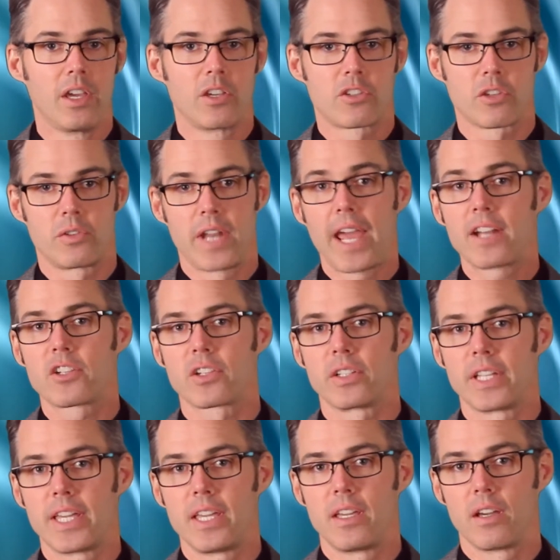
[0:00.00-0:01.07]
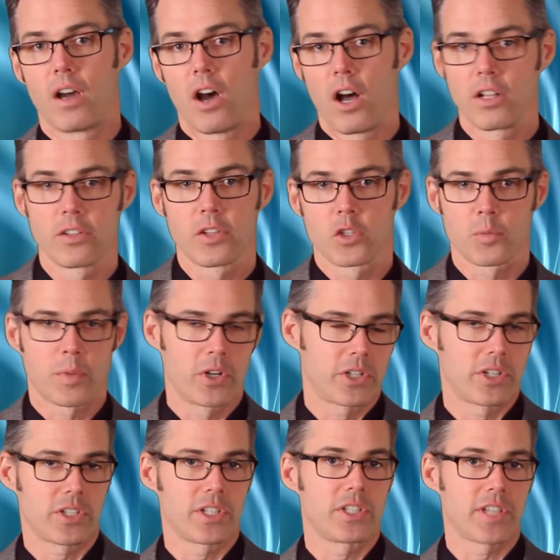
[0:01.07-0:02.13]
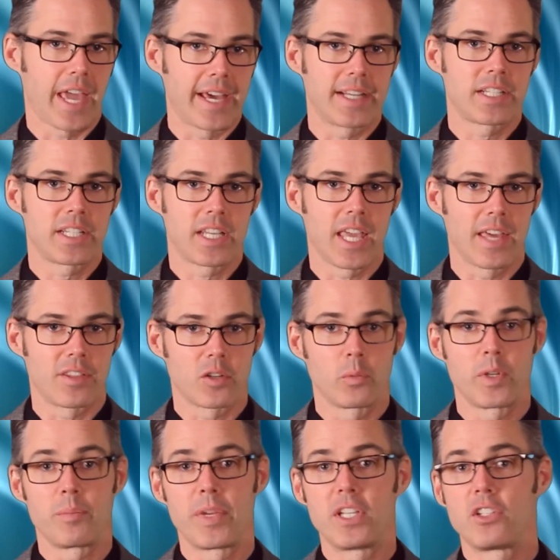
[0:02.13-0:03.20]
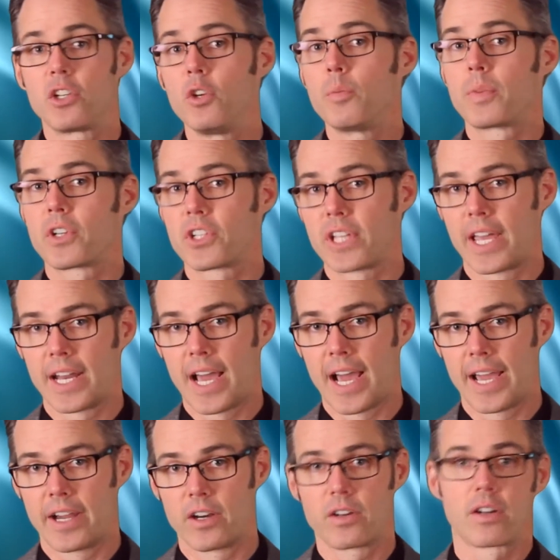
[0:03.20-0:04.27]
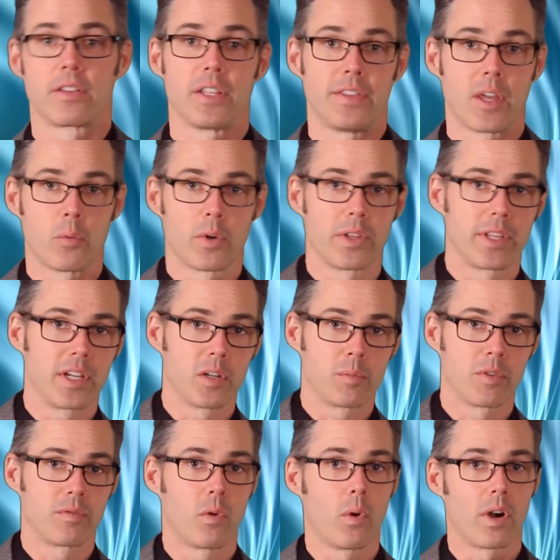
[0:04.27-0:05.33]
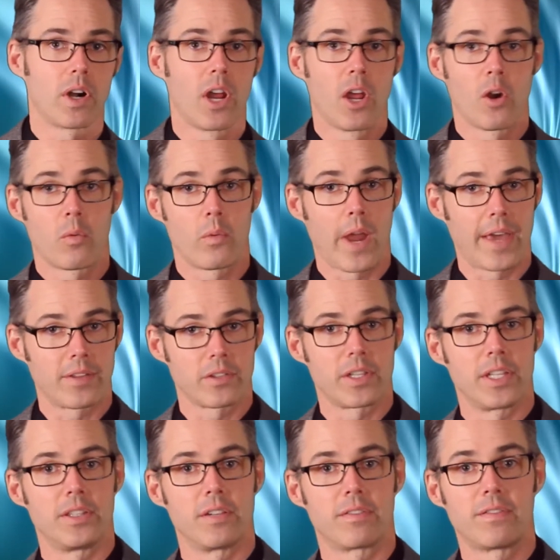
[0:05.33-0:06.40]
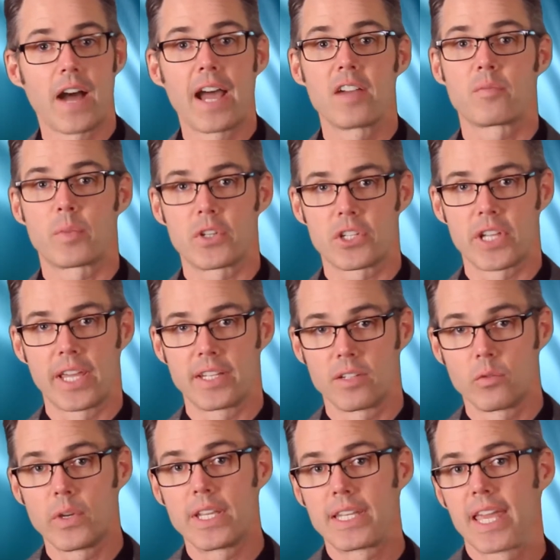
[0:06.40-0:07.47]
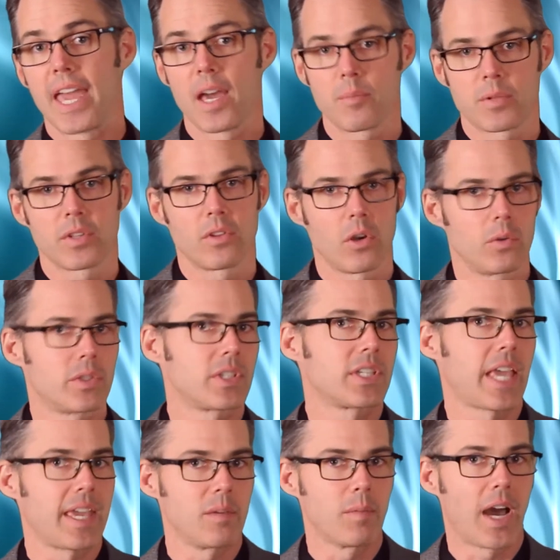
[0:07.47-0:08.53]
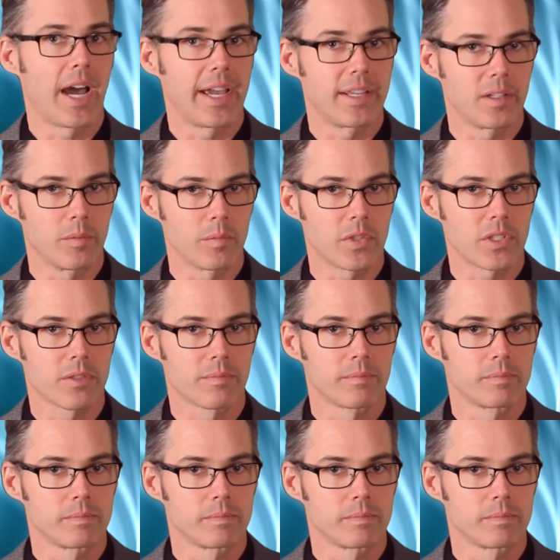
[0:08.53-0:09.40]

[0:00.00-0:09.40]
So naturally, all of those purchases added together would be 2% higher than they were the year before, rather than the 5% if we had kept those same items.